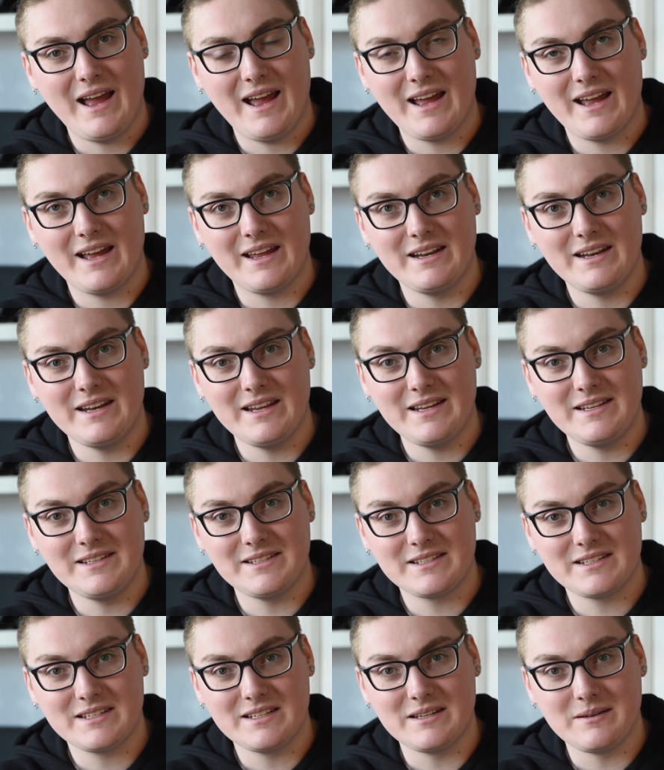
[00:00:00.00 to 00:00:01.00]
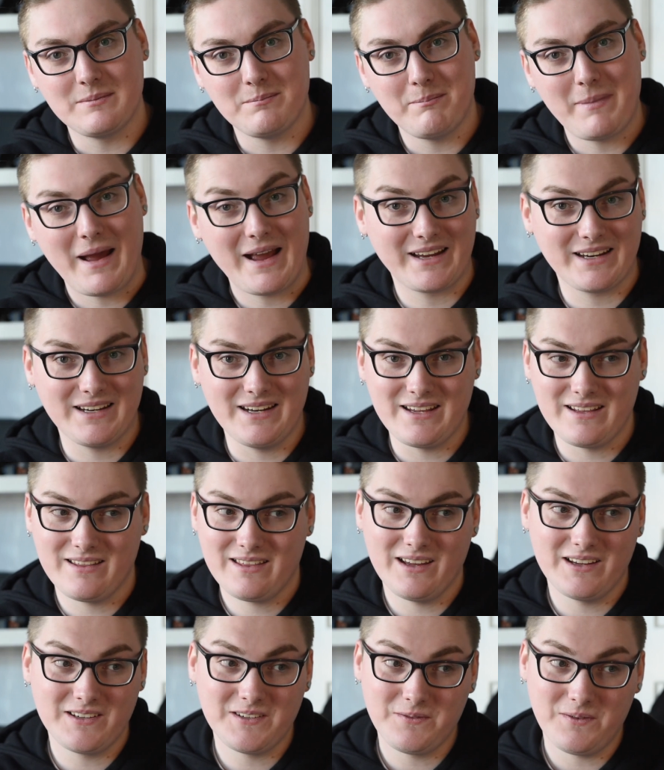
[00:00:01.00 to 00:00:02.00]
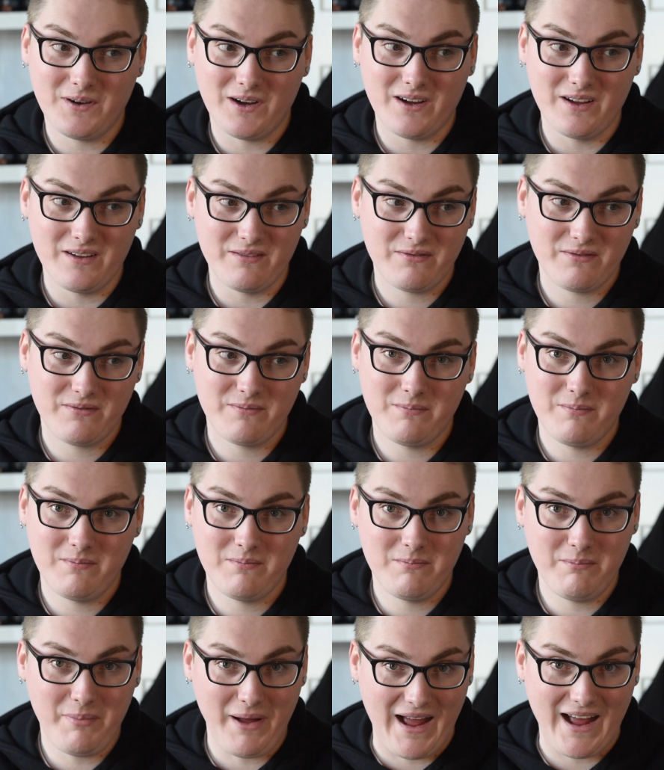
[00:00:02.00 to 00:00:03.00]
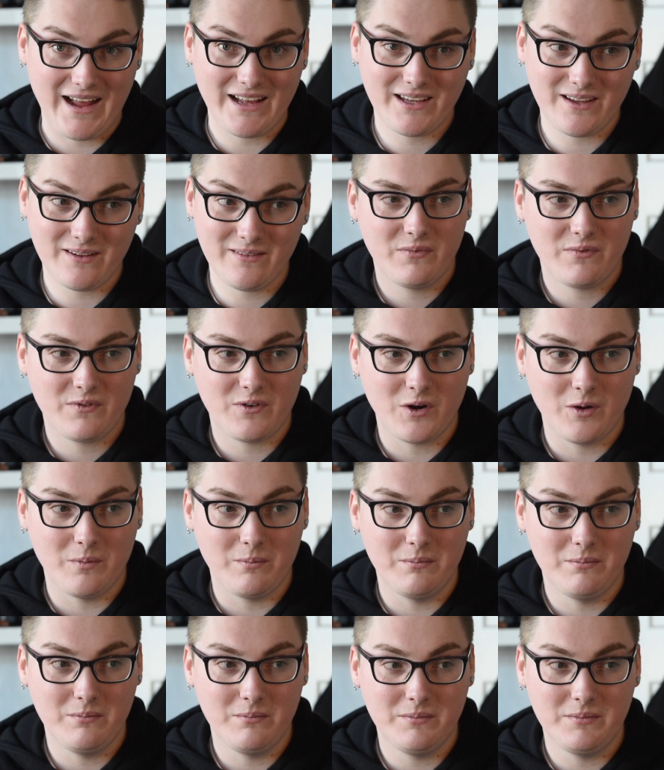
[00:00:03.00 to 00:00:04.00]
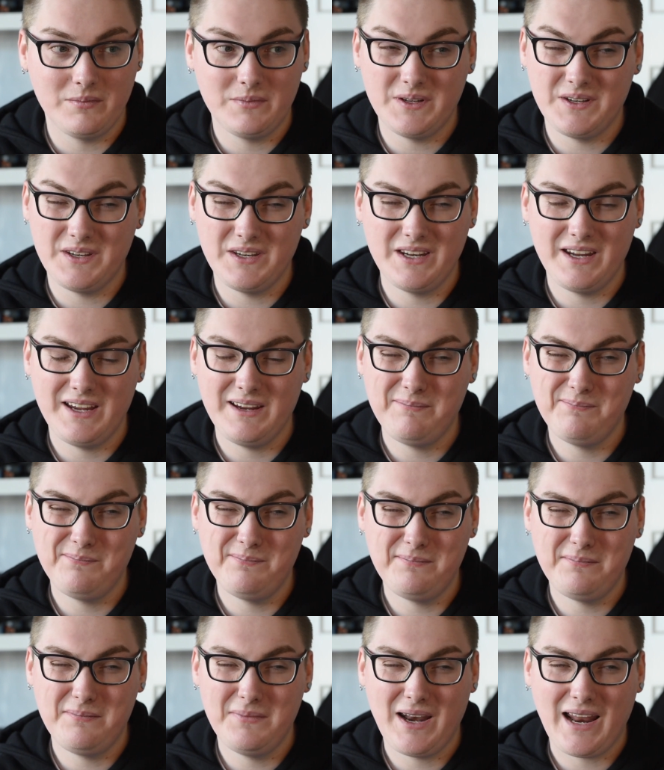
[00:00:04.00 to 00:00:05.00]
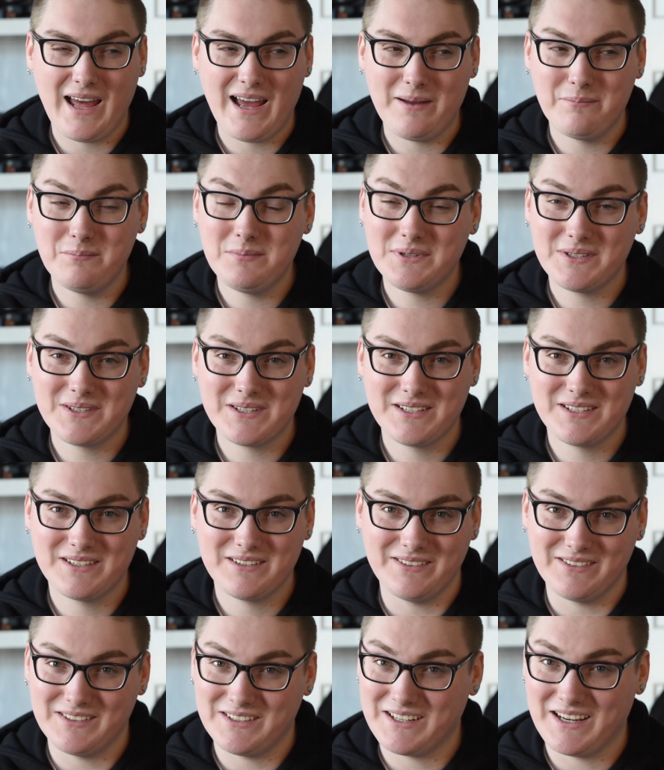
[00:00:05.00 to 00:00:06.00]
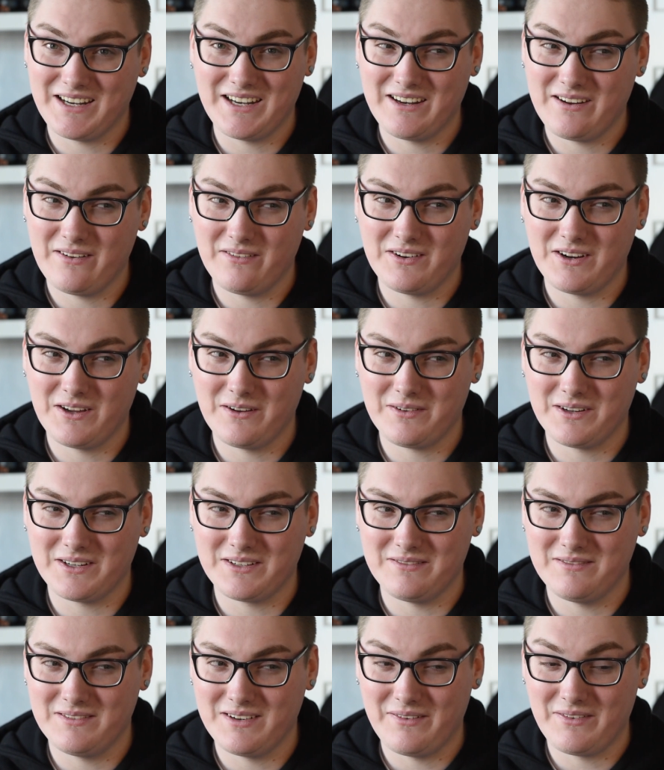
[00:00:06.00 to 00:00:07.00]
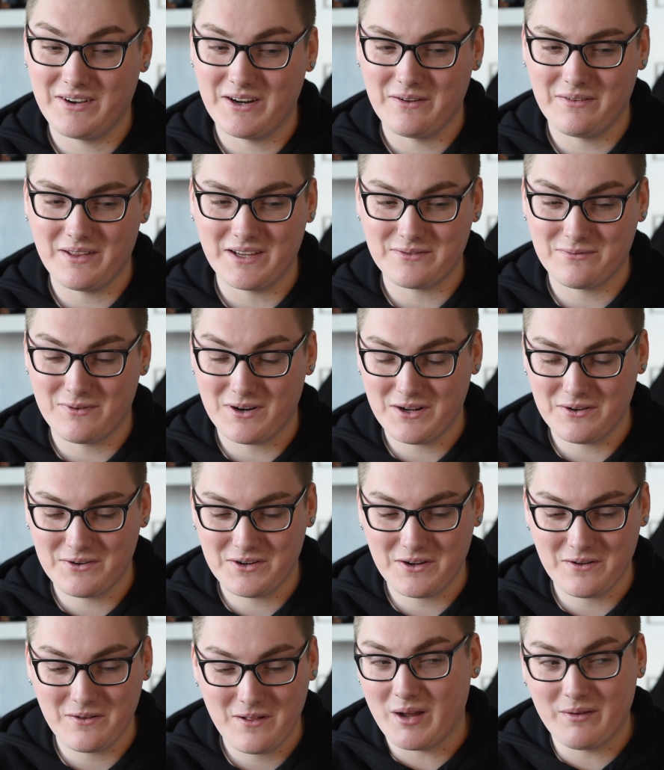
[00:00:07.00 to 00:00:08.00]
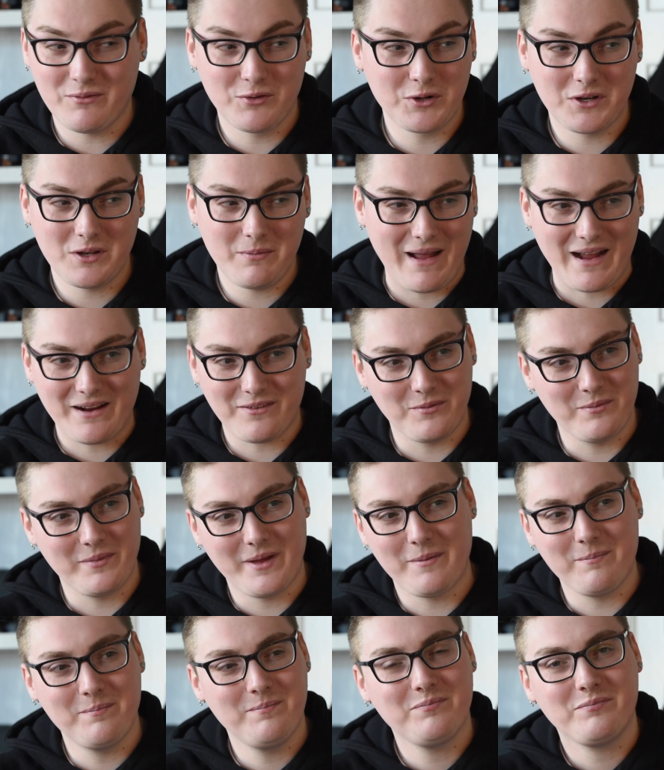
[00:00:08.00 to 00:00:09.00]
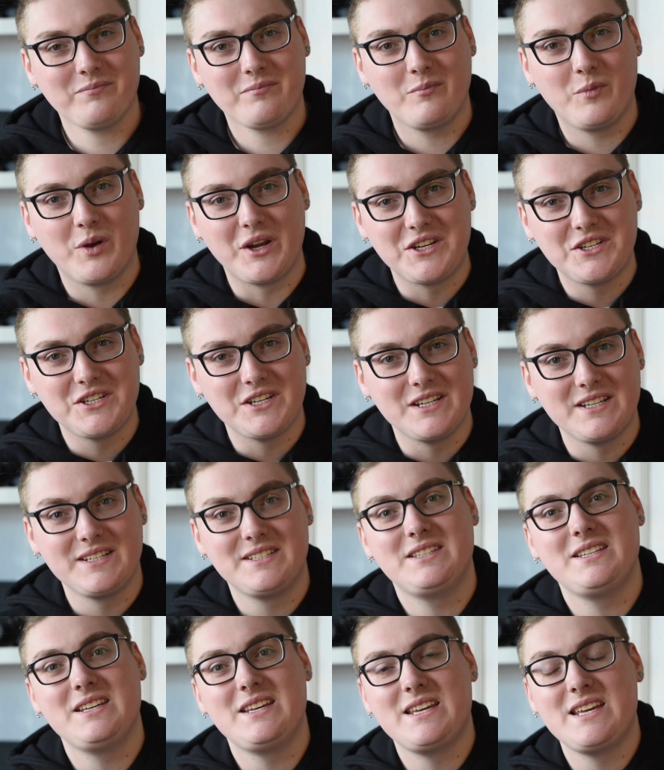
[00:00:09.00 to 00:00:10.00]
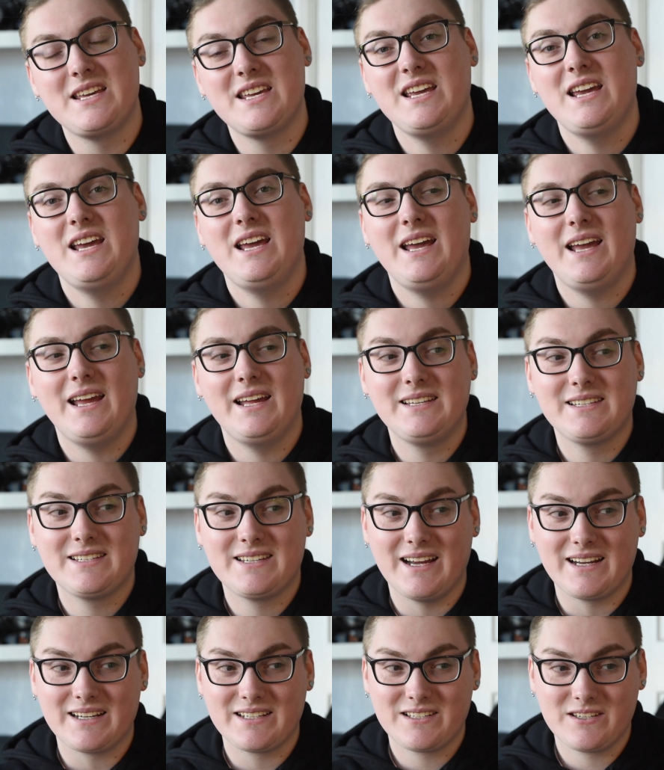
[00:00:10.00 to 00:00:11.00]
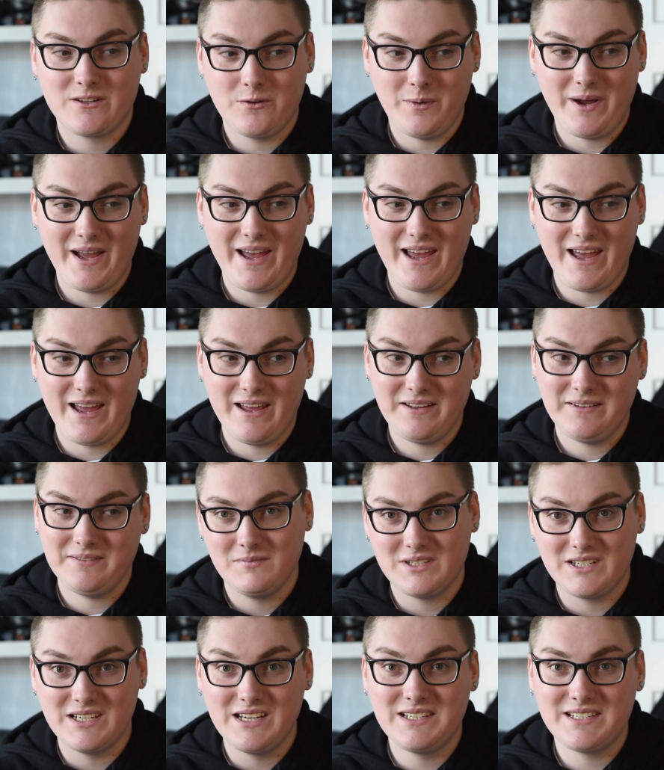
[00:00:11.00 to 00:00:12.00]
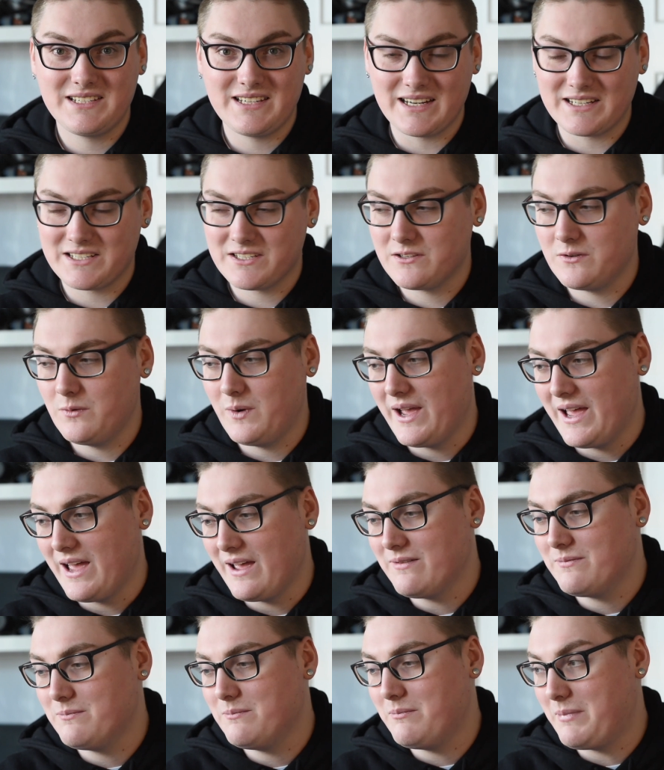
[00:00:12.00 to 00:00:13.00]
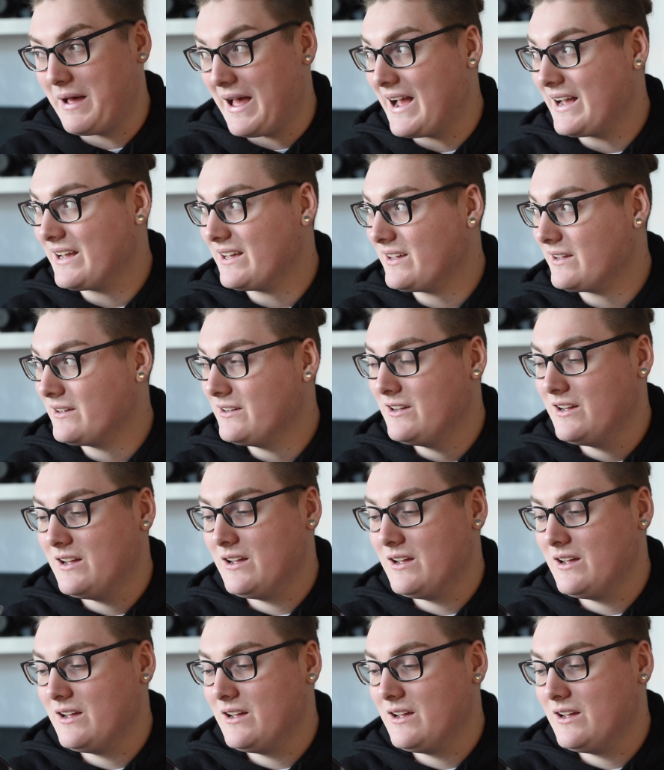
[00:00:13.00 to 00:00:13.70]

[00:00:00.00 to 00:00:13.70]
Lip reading: an Instant Magni 35 back from Nim Labs. I can never know if that's right or not, but I've ordered a back from them, which is the Instax Square. It's an Instax Square back